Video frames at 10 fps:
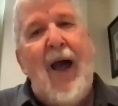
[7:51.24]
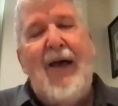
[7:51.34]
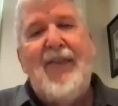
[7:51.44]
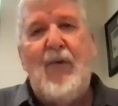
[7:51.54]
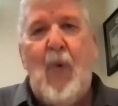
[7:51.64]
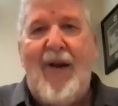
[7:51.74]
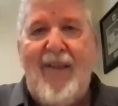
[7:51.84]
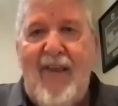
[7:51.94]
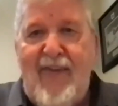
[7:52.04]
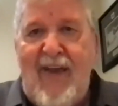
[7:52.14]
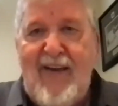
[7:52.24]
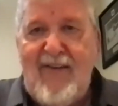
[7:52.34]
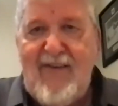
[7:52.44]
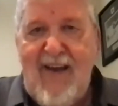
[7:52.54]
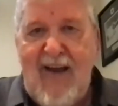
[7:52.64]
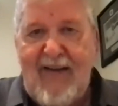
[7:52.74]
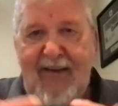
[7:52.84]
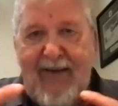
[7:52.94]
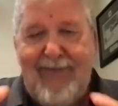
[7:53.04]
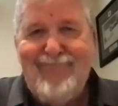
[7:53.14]
I think one of the things that
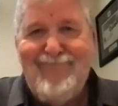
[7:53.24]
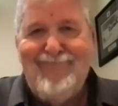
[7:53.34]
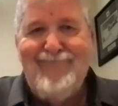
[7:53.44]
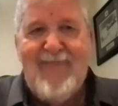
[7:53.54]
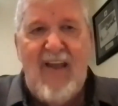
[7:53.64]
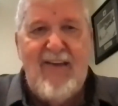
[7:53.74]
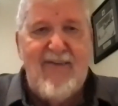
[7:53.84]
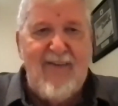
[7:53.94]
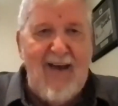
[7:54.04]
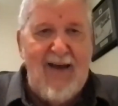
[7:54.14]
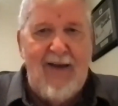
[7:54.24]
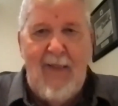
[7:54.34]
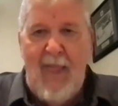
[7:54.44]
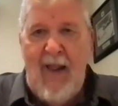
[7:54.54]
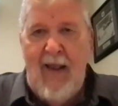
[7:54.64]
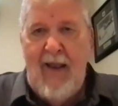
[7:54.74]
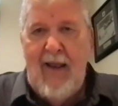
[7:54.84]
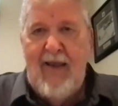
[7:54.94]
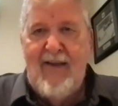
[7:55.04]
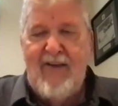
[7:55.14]
is a
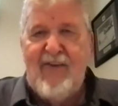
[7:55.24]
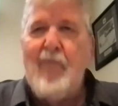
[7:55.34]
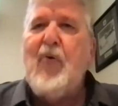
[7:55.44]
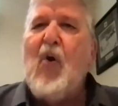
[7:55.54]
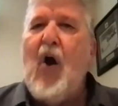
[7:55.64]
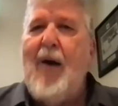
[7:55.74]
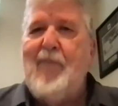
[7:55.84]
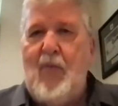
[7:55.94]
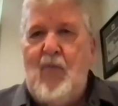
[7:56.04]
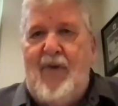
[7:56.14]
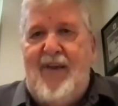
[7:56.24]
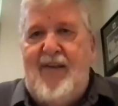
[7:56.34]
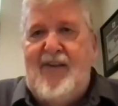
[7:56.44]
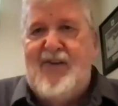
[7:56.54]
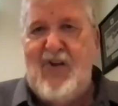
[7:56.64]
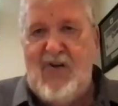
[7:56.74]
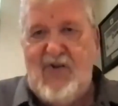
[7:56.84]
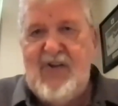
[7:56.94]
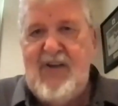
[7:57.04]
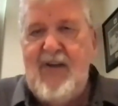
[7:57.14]
problem within the
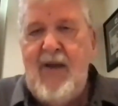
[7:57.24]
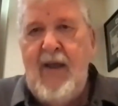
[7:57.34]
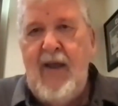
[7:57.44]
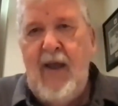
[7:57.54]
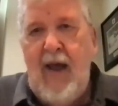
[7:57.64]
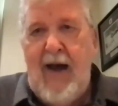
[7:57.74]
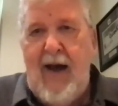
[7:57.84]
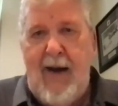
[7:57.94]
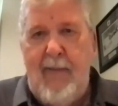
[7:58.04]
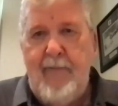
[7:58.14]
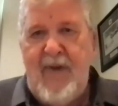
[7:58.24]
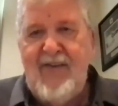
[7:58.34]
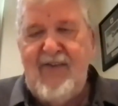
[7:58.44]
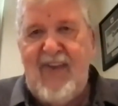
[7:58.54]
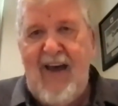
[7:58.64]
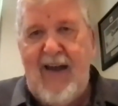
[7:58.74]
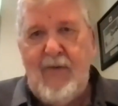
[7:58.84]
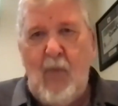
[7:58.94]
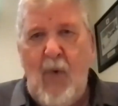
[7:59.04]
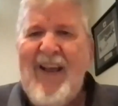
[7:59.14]
church is that
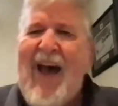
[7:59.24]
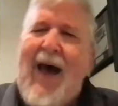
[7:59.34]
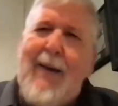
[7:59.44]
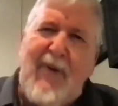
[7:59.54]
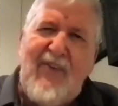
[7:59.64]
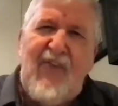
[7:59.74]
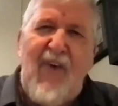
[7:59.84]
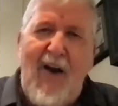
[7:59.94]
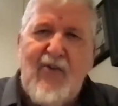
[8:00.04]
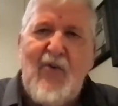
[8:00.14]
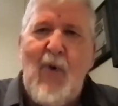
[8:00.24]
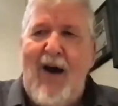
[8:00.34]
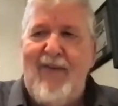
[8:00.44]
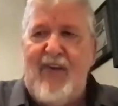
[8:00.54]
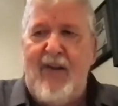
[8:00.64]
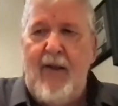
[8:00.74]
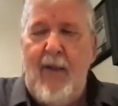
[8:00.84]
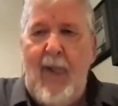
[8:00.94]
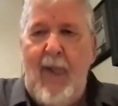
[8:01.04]
what happens far too often